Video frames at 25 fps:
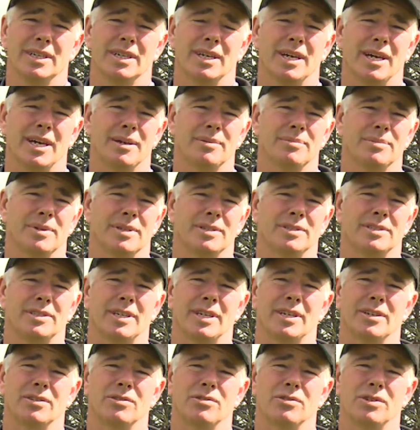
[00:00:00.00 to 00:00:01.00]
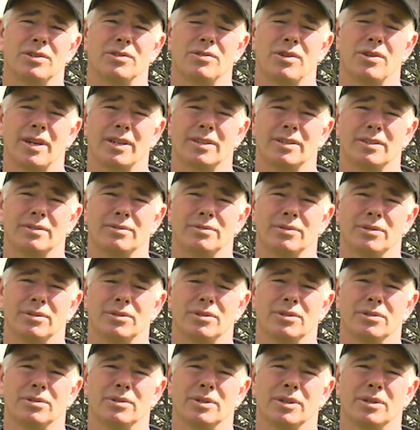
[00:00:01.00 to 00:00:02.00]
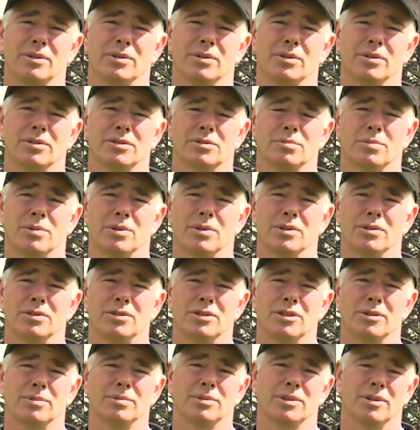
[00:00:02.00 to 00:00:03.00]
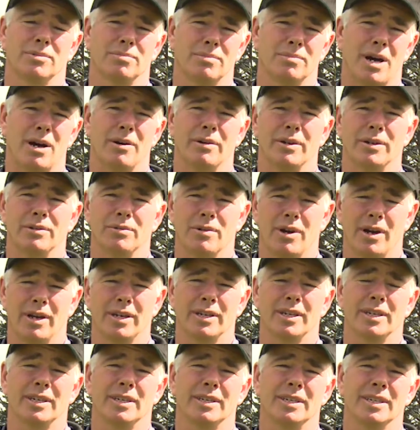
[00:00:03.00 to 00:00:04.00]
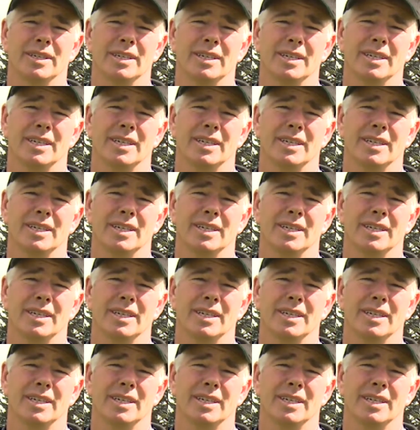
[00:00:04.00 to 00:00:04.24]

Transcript: A secondary tractor for doing all the smaller jobs like mowing, raking,